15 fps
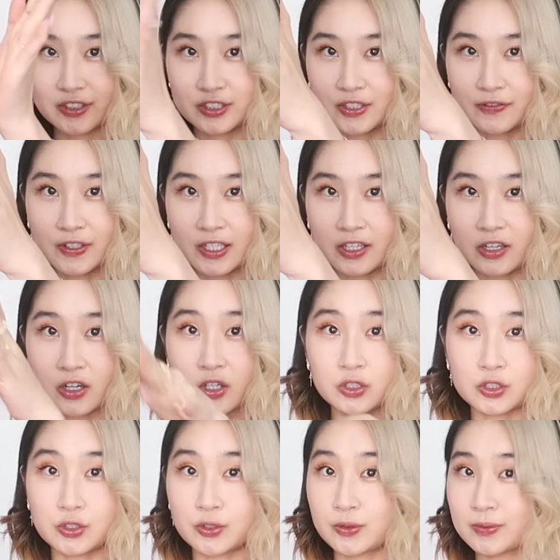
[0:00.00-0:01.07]
Shifting gear
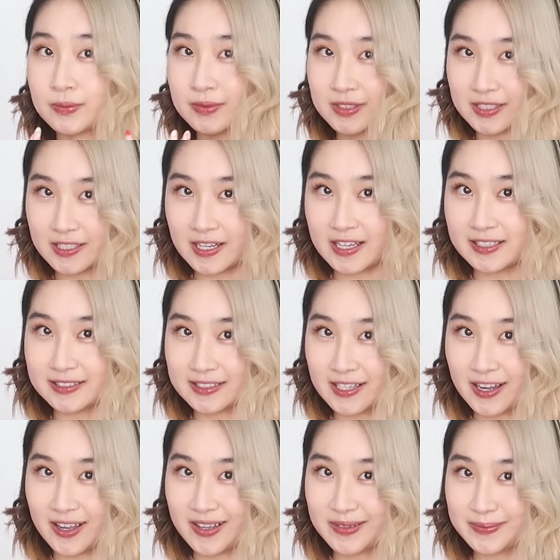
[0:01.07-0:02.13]
to today's
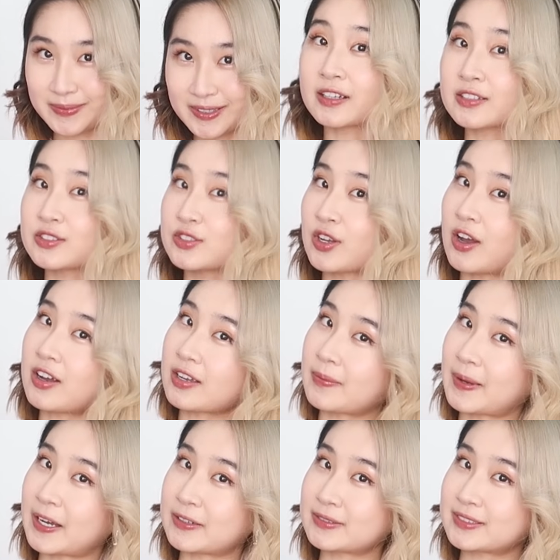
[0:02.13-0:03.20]
time, let's talk
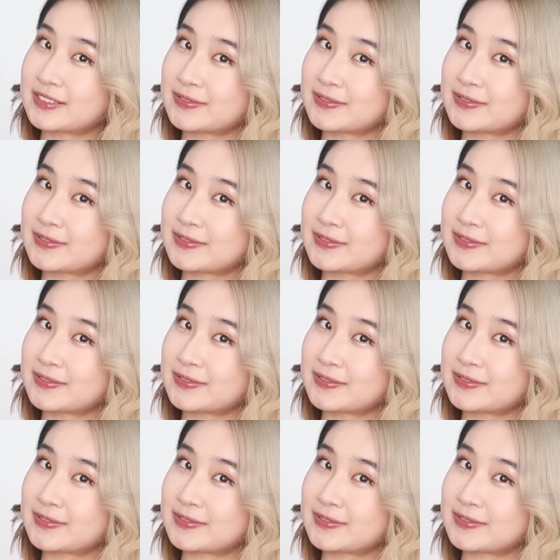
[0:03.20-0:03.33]
about